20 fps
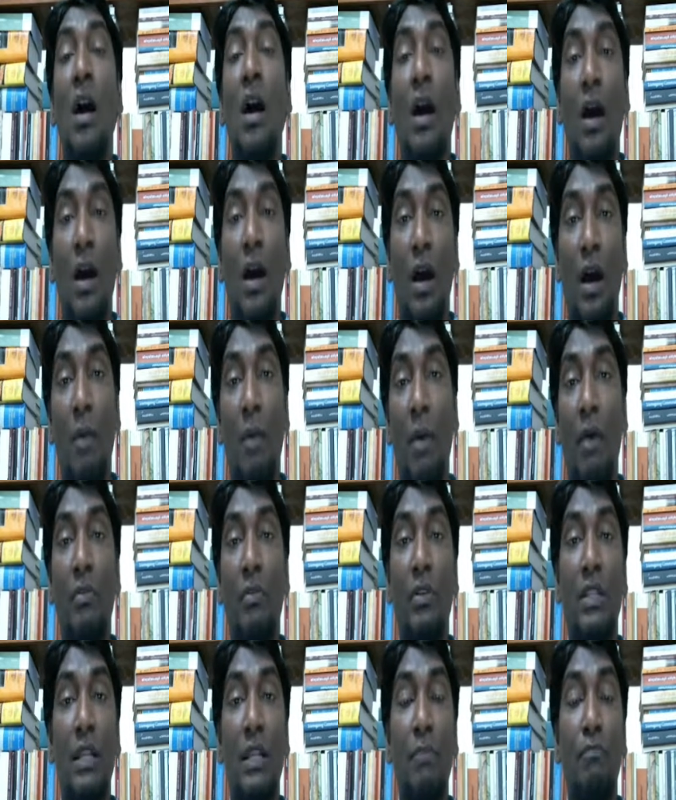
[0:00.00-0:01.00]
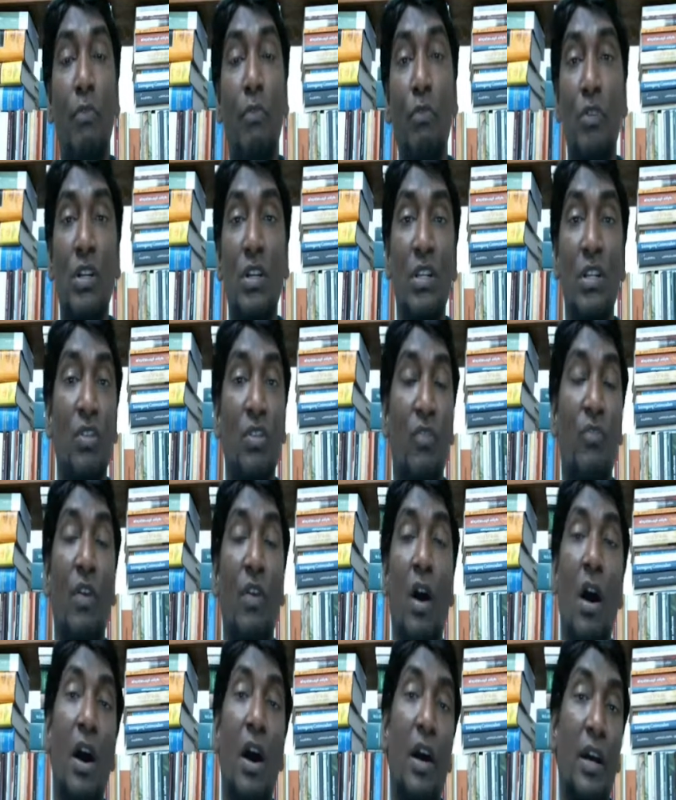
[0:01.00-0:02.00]
uh, about the importance of
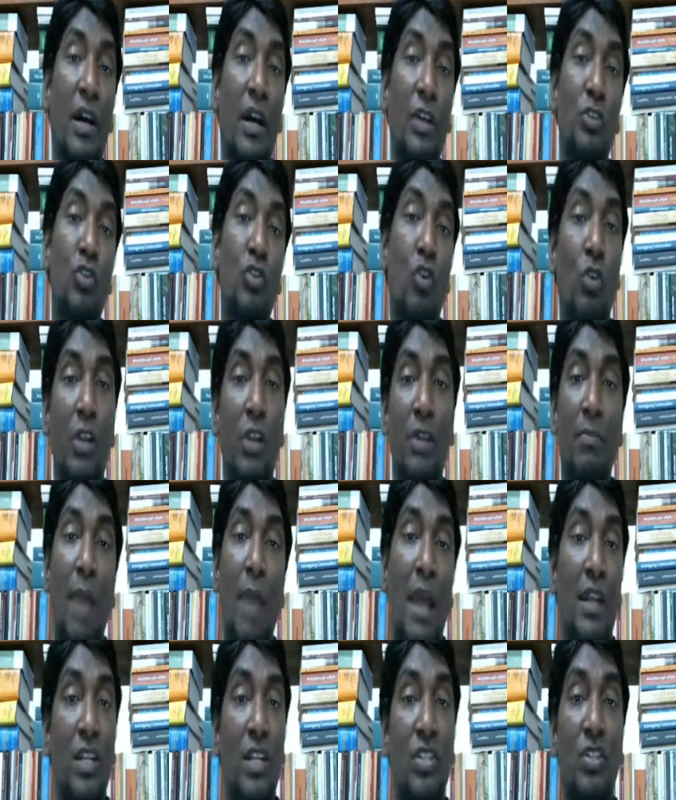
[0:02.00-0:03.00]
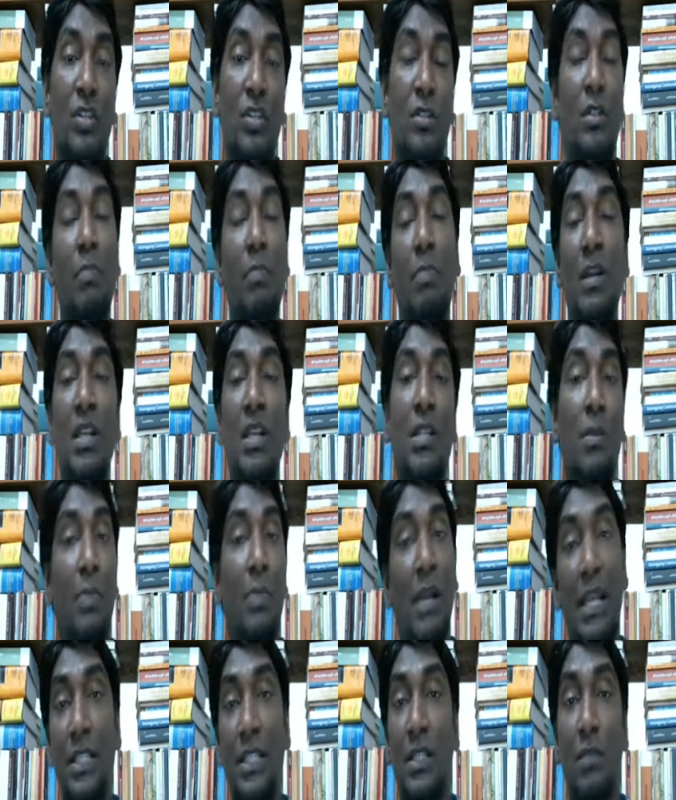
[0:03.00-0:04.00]
uh, a controlling manager the principal
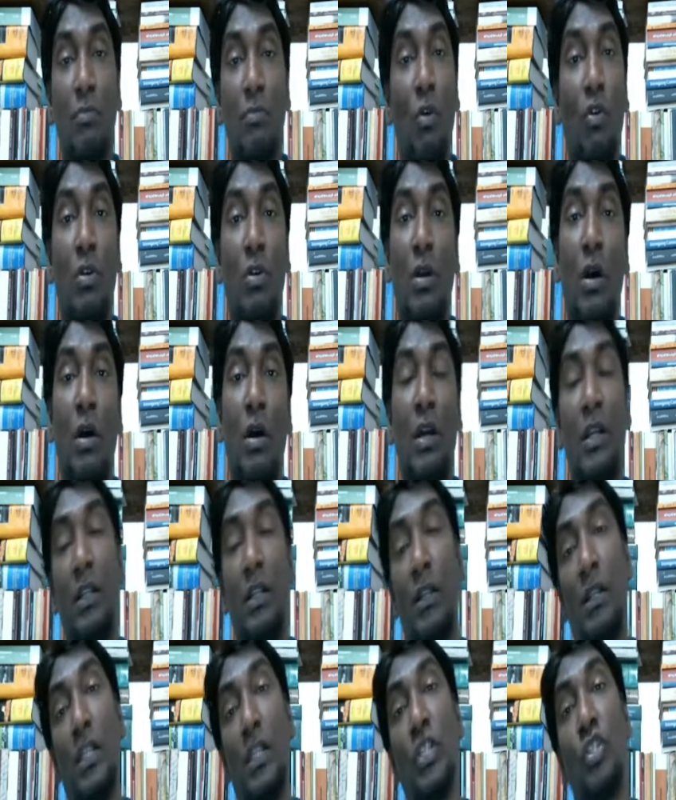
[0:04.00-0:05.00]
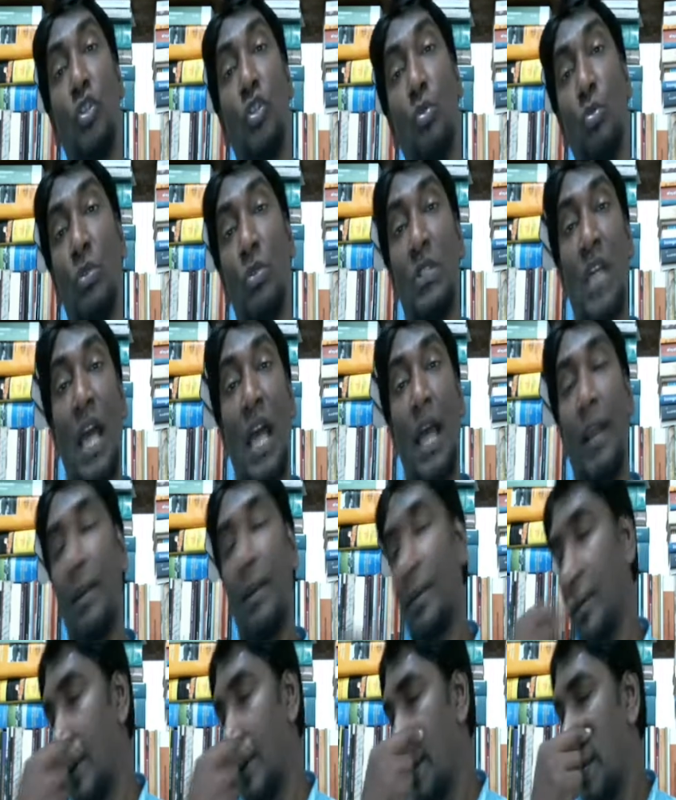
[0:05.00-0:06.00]
agent mode uh, issues and
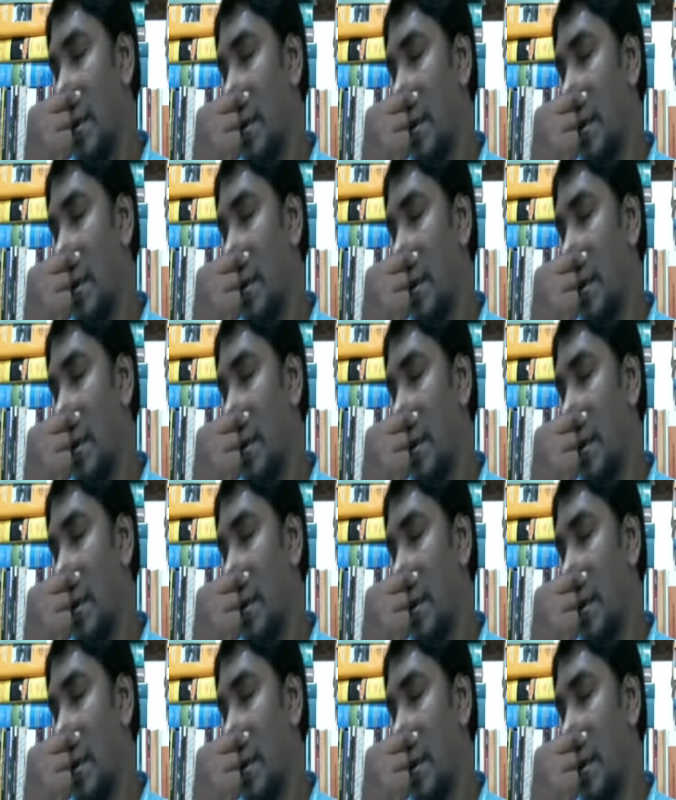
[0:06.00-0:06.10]
uh,